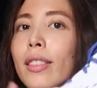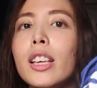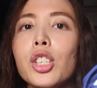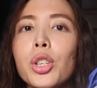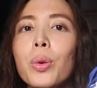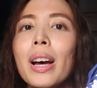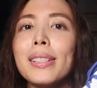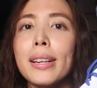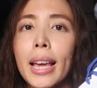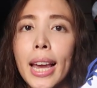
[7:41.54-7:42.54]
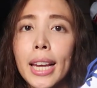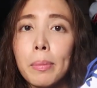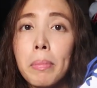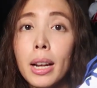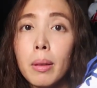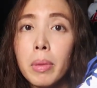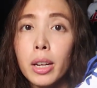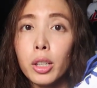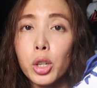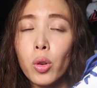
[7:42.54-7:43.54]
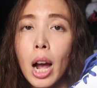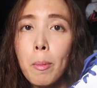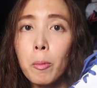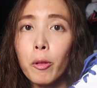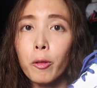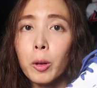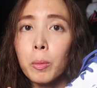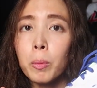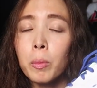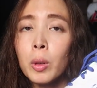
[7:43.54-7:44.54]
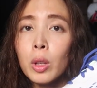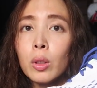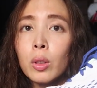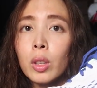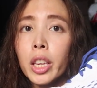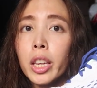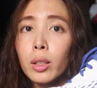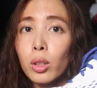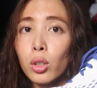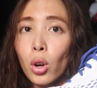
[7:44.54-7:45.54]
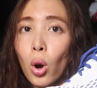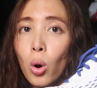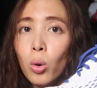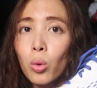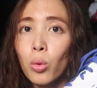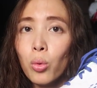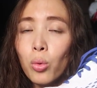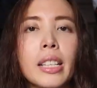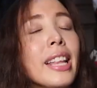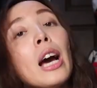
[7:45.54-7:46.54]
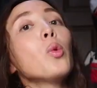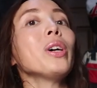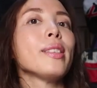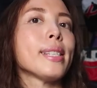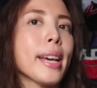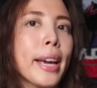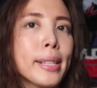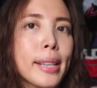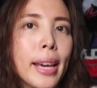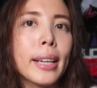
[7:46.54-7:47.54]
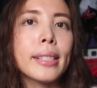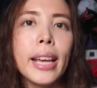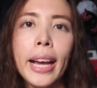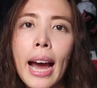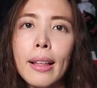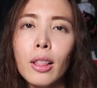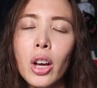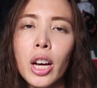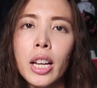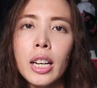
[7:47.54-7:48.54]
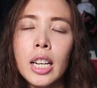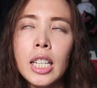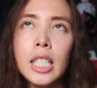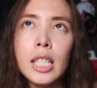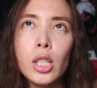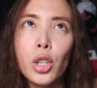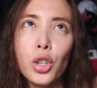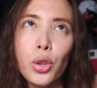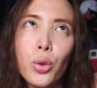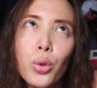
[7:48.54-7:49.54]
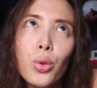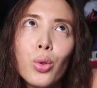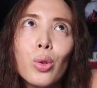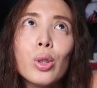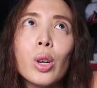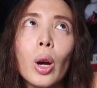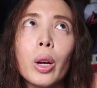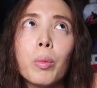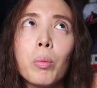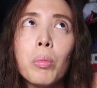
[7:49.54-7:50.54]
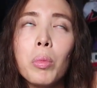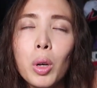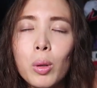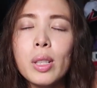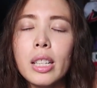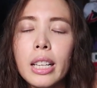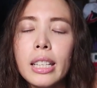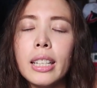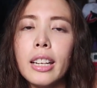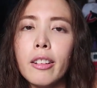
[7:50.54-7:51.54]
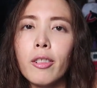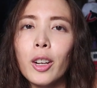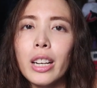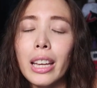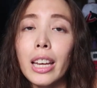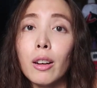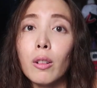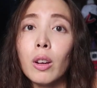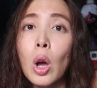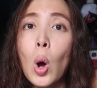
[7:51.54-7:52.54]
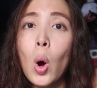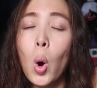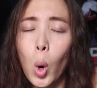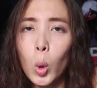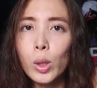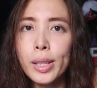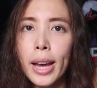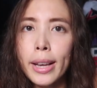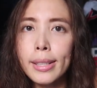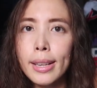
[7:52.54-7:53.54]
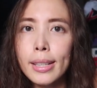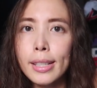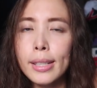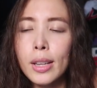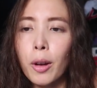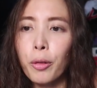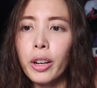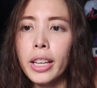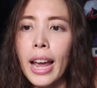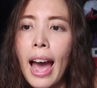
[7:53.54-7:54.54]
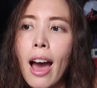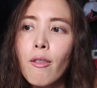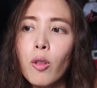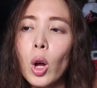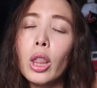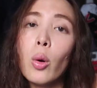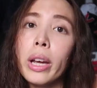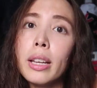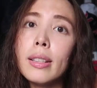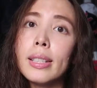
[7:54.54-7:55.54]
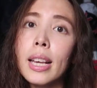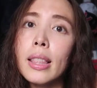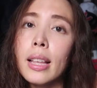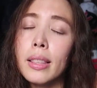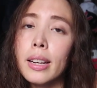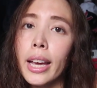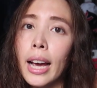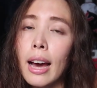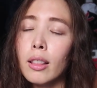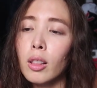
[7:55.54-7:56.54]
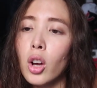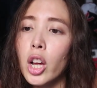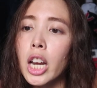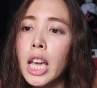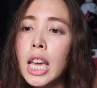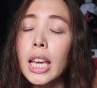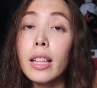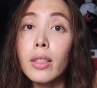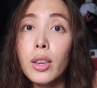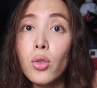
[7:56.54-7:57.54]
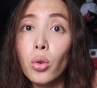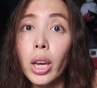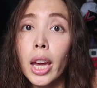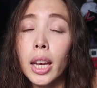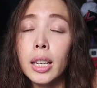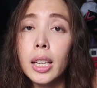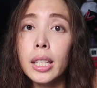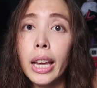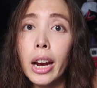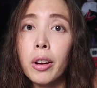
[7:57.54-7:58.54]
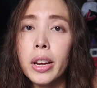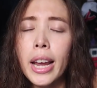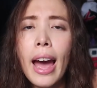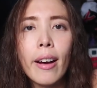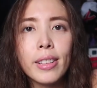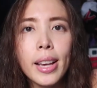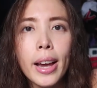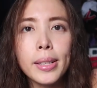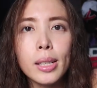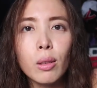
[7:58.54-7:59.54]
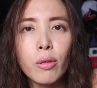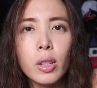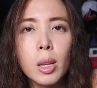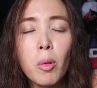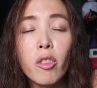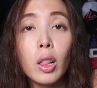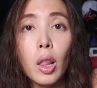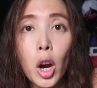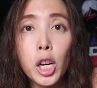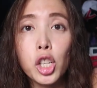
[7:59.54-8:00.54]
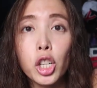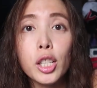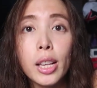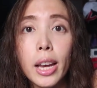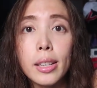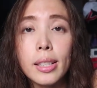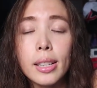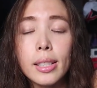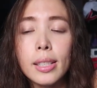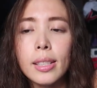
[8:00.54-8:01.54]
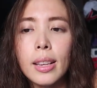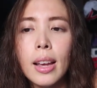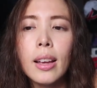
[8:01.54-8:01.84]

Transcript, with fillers: This shoe has an eight millimeter drop from heel to toe. Now, with sizing, Decathlon's shoes are mostly delivered in whole sizes, not really half, although I did see that the Decathlon in the U K did carry half sizes for some of the larger sizes.